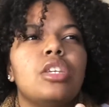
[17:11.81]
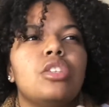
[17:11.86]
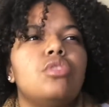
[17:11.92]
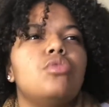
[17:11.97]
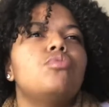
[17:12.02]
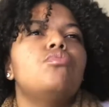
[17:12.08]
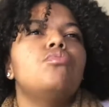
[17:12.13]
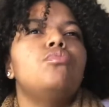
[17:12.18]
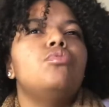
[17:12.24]

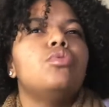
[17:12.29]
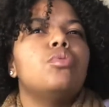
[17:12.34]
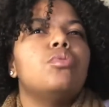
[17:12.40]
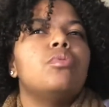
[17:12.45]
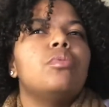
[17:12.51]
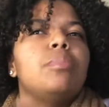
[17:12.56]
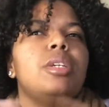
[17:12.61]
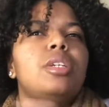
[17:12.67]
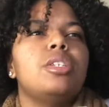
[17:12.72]
you
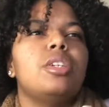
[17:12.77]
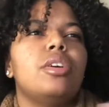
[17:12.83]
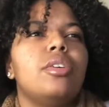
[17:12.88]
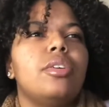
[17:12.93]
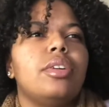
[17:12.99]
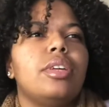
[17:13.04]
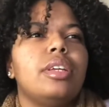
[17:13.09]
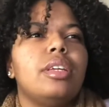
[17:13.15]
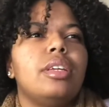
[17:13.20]
doing me
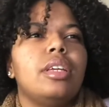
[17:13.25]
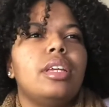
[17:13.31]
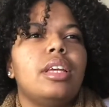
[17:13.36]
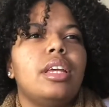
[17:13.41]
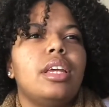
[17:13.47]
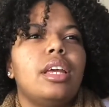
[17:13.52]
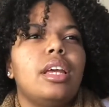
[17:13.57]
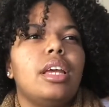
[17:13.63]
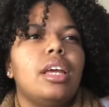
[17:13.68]
dirty,
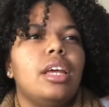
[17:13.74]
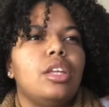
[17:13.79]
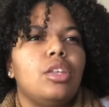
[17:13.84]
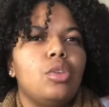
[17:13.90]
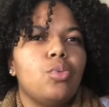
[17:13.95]
and